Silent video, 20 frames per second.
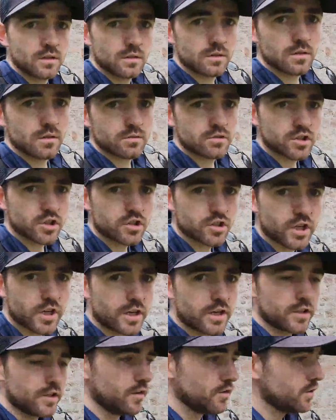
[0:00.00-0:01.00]
I was just
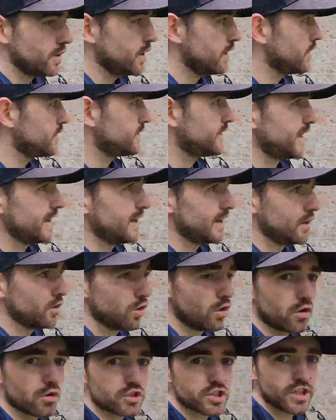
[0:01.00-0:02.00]
checking out the Derry
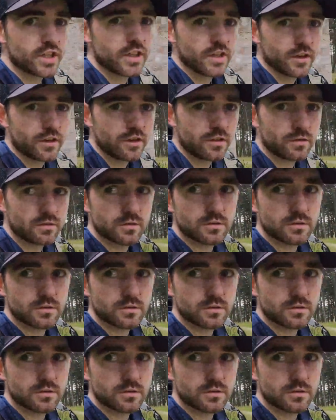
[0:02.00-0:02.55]
Lodge area.